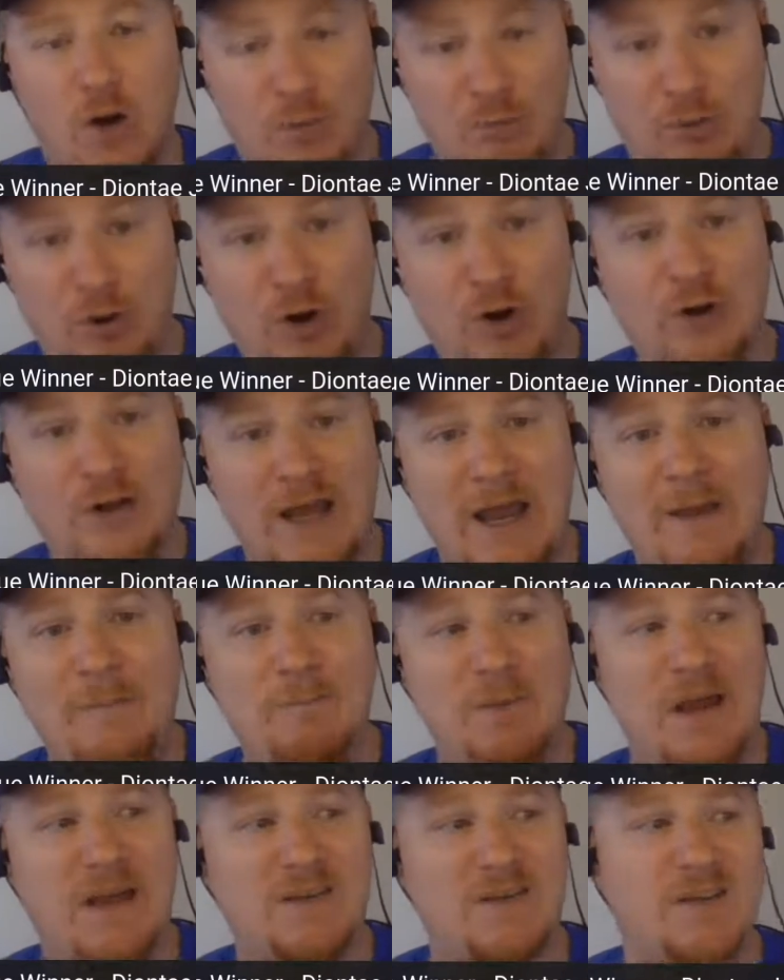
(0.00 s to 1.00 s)
per
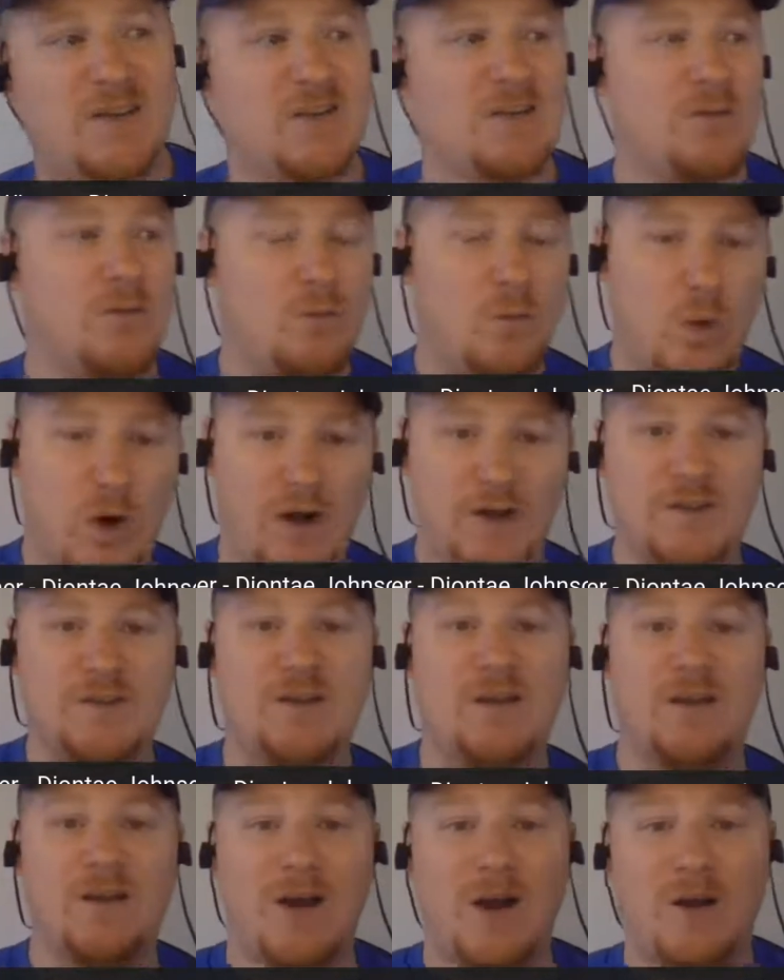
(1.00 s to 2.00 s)
game basis
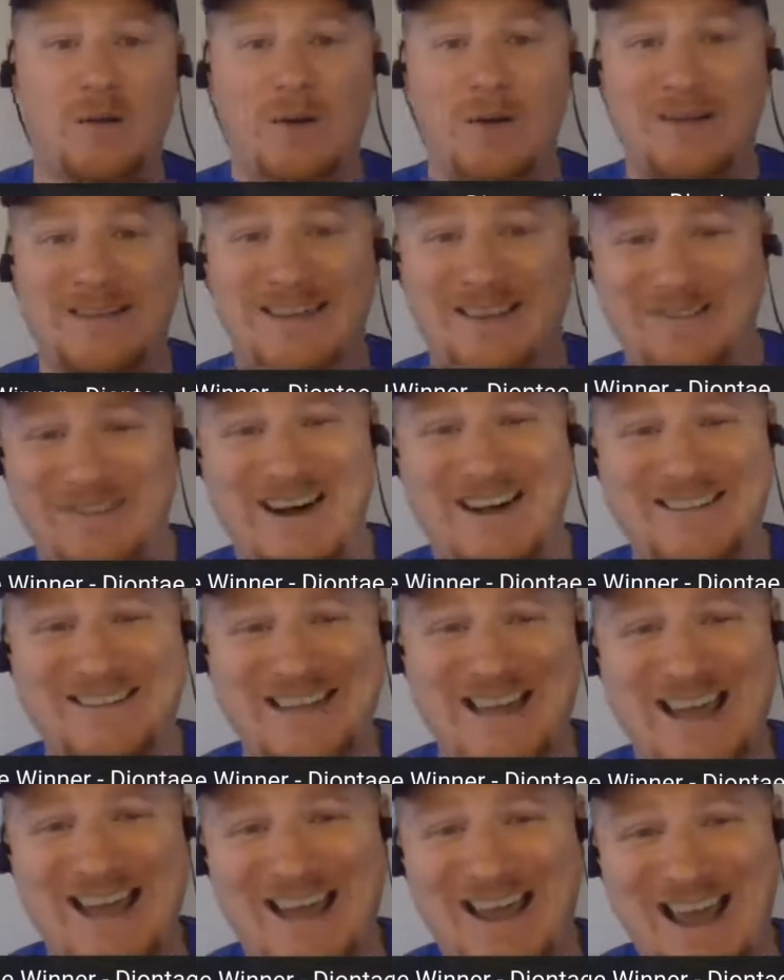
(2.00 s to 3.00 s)
was
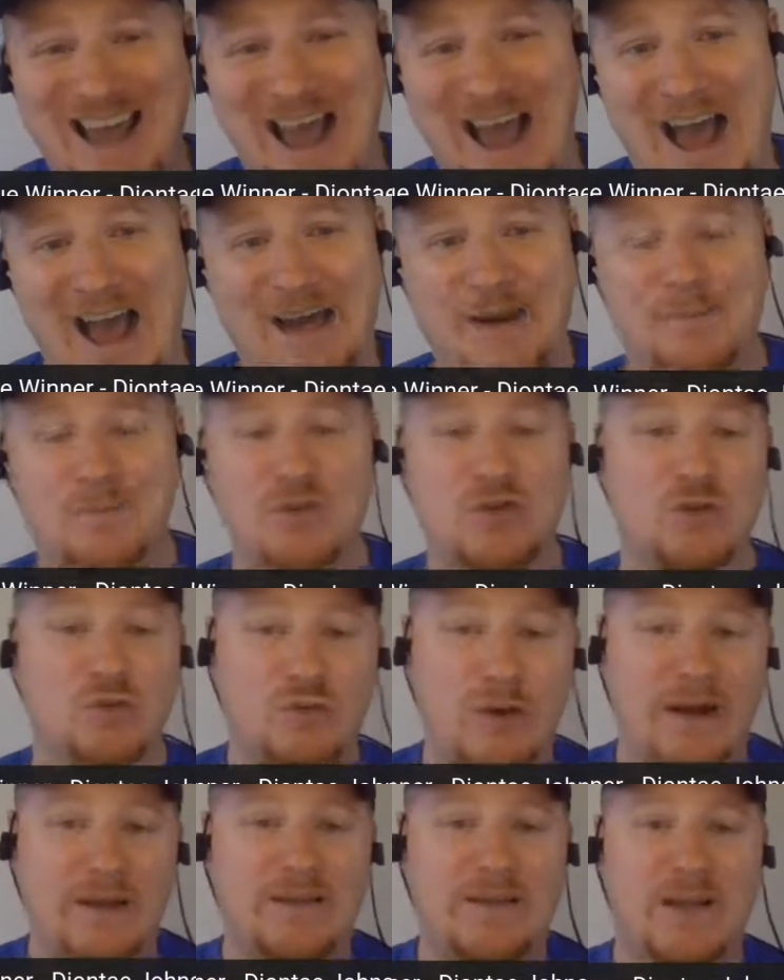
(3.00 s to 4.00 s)
Devonte Adams. So
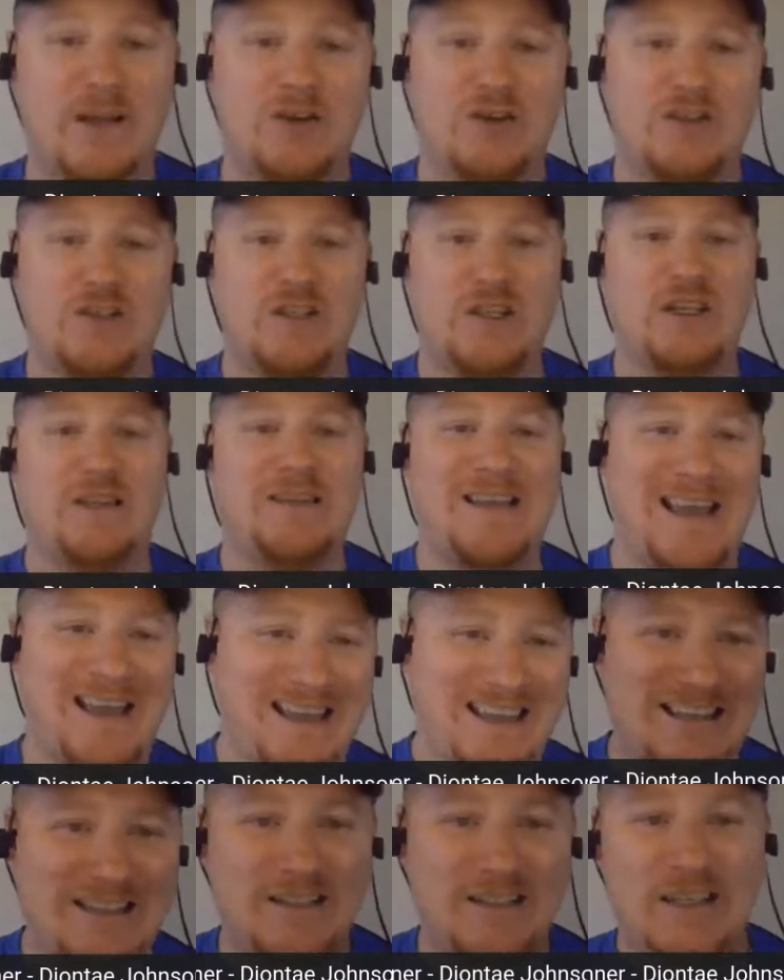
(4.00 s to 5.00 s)
right there, you're seeing
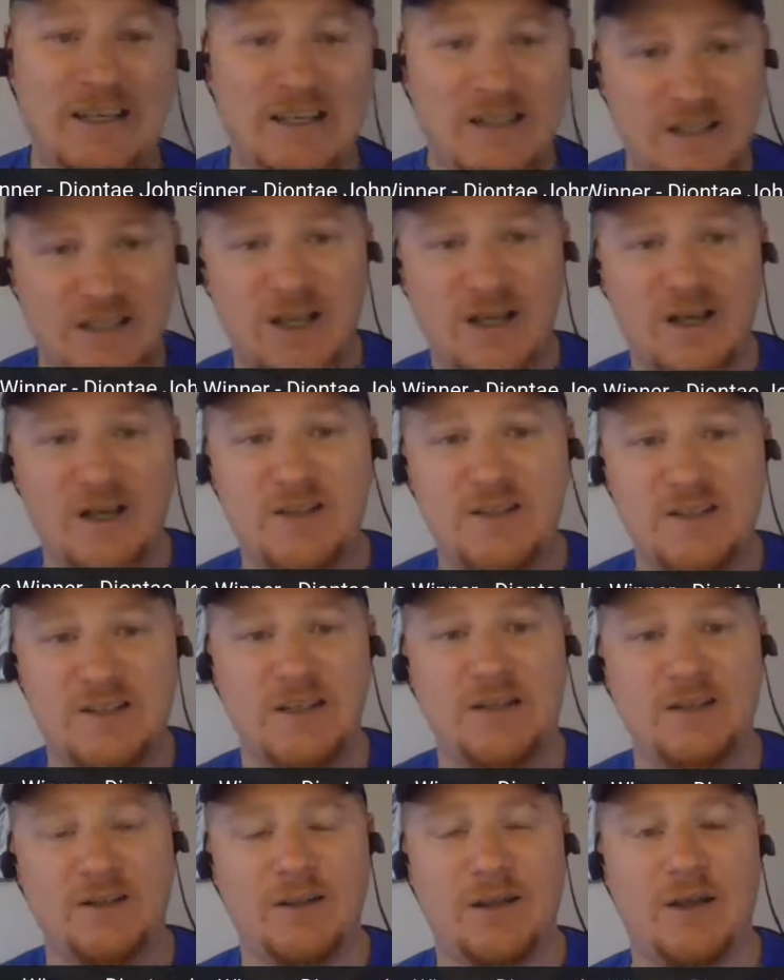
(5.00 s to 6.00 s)
that elite
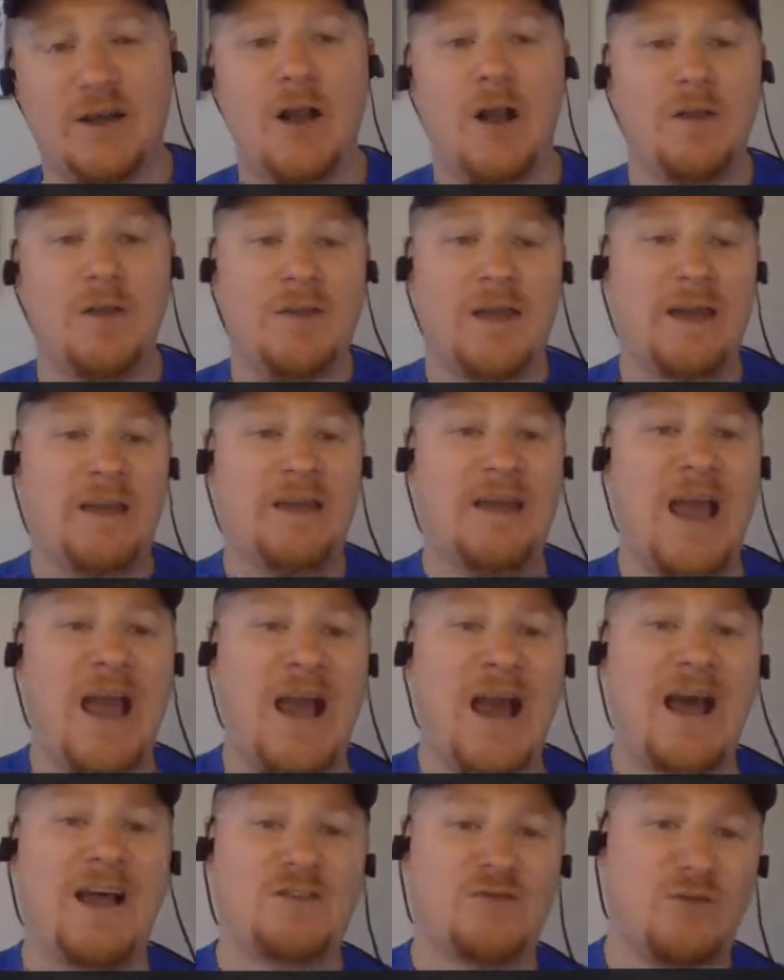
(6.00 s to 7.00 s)
ceiling that he
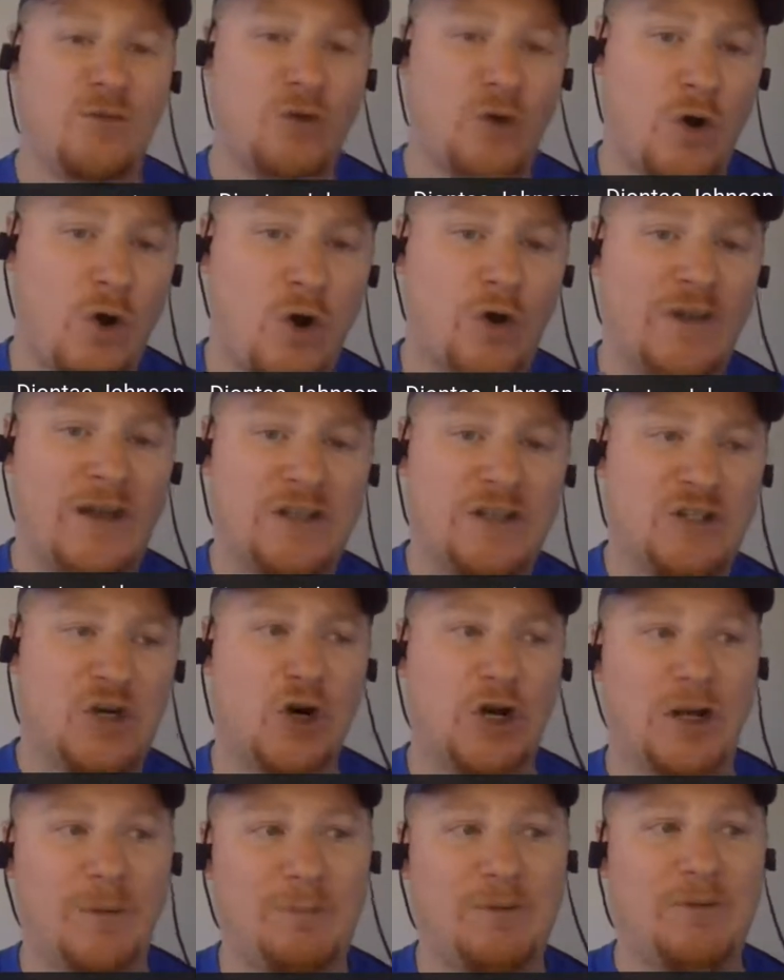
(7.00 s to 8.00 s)
has for all that
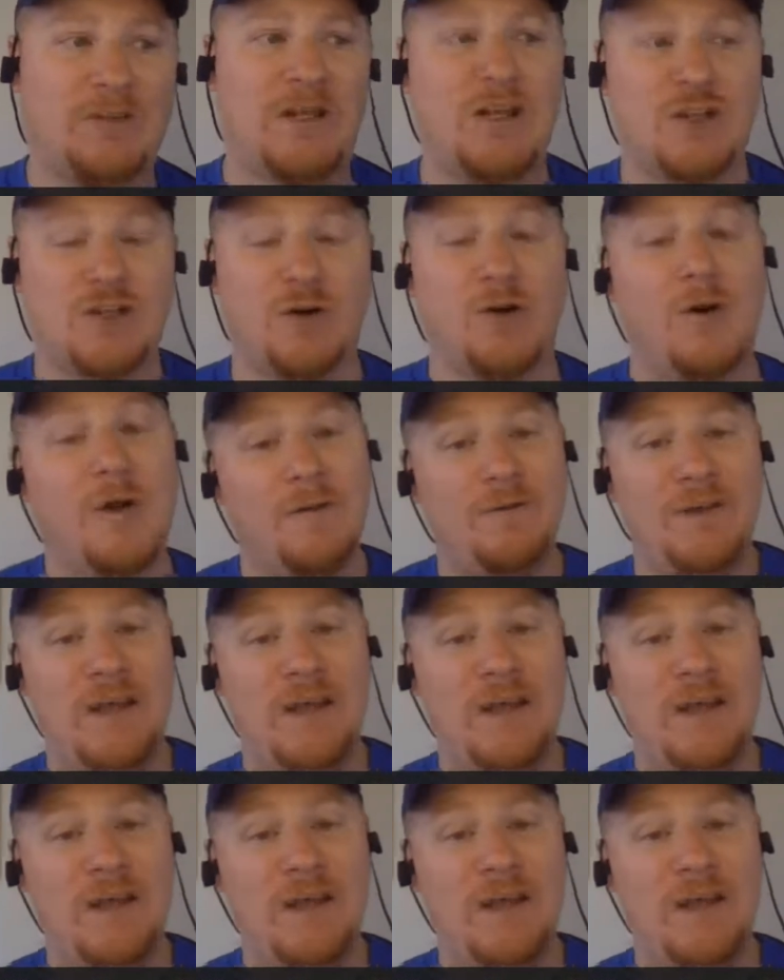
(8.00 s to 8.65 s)
target potential.